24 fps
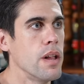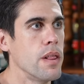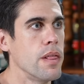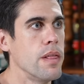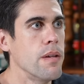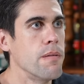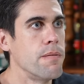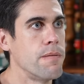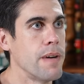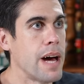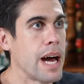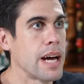the
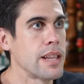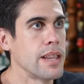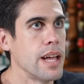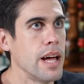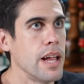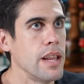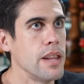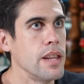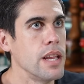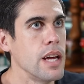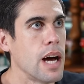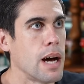fact
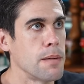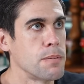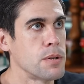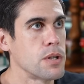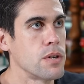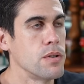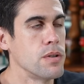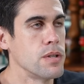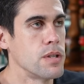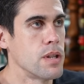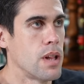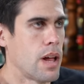that the
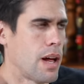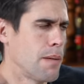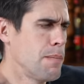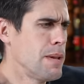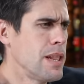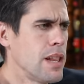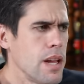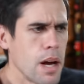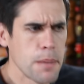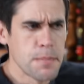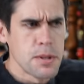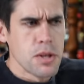obstacles I mean
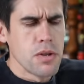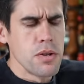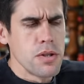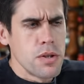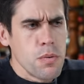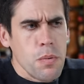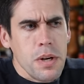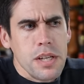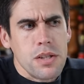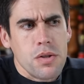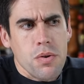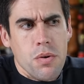the Obstacle Is the
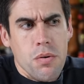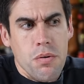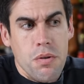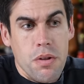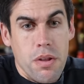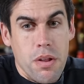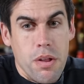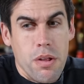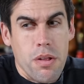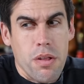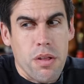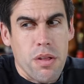Way So.
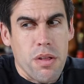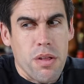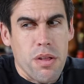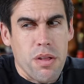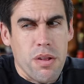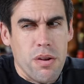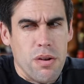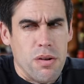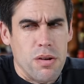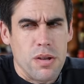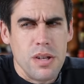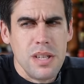
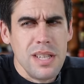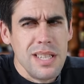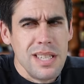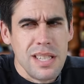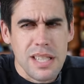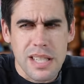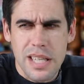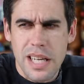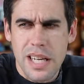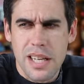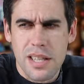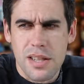
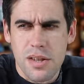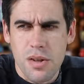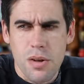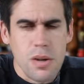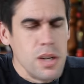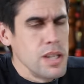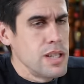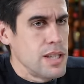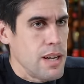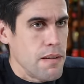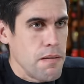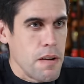36,
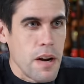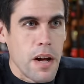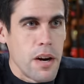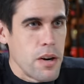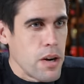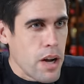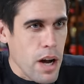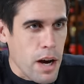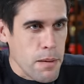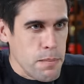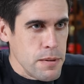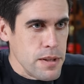3700
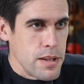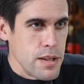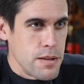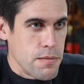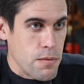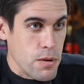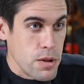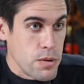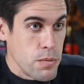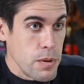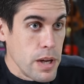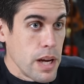copies its
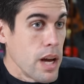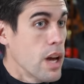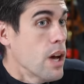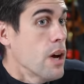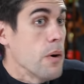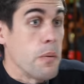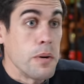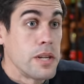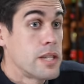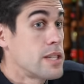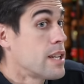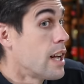first week,
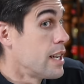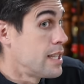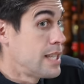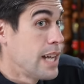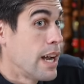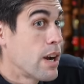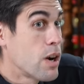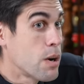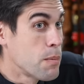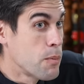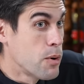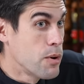yeah. which is not
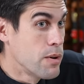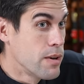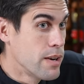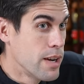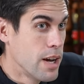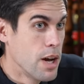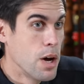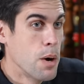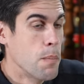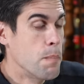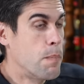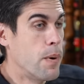terrible.
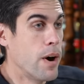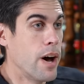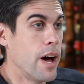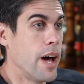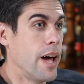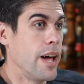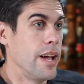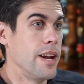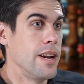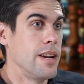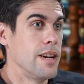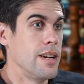Yeah.
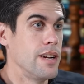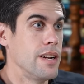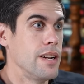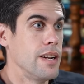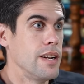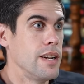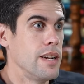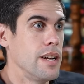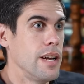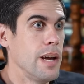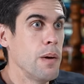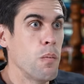But
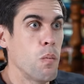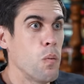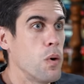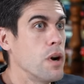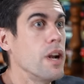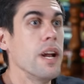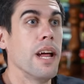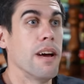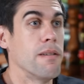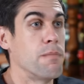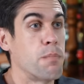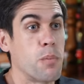it
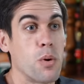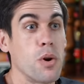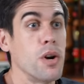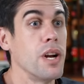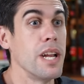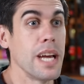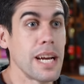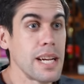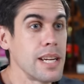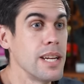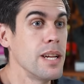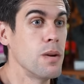wouldn't have
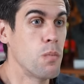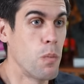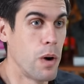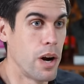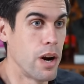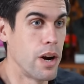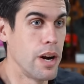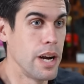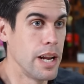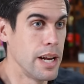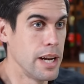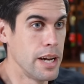predicted
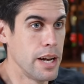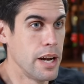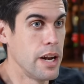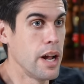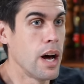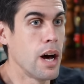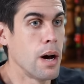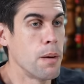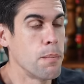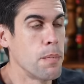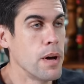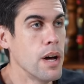where it ended
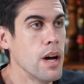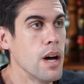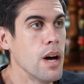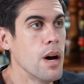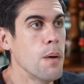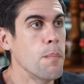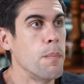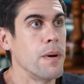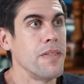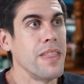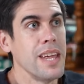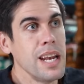up. Yeah.
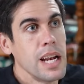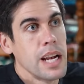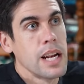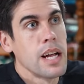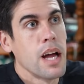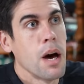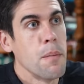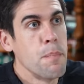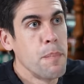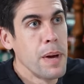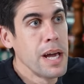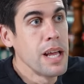But they didn't
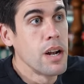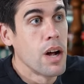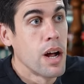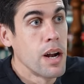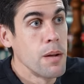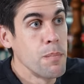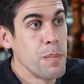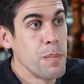cut bait on it